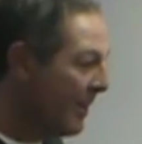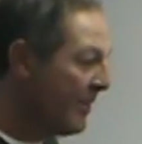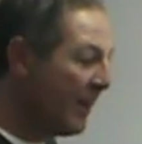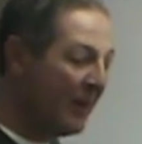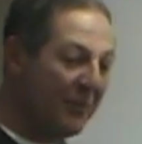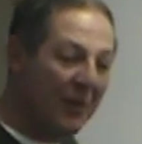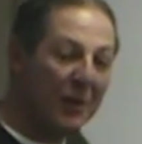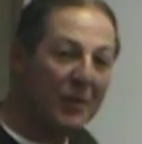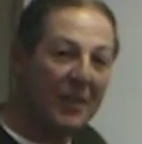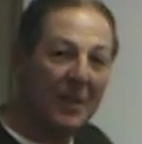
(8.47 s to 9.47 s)
The very
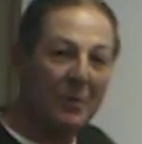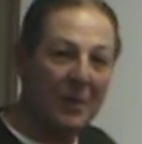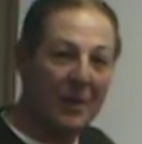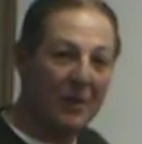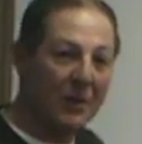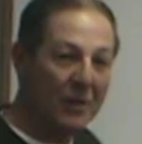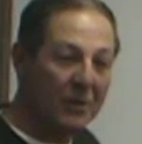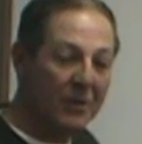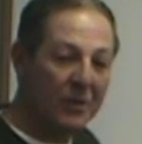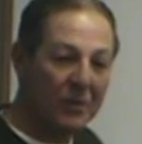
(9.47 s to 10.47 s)
first thing we're going to
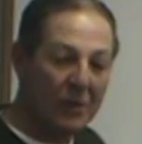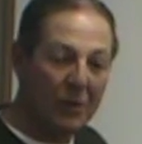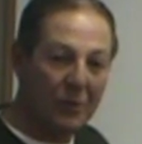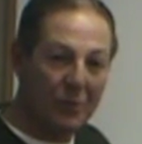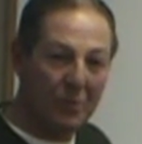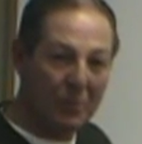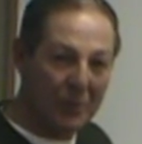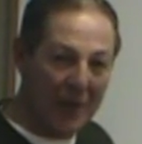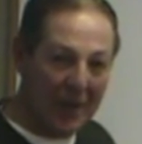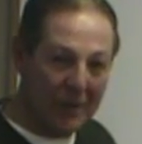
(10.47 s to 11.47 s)
do is go through
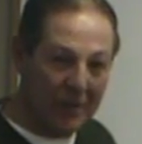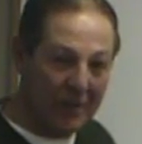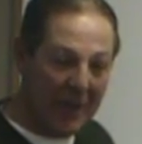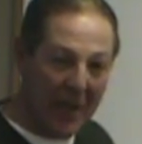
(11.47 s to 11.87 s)
projections.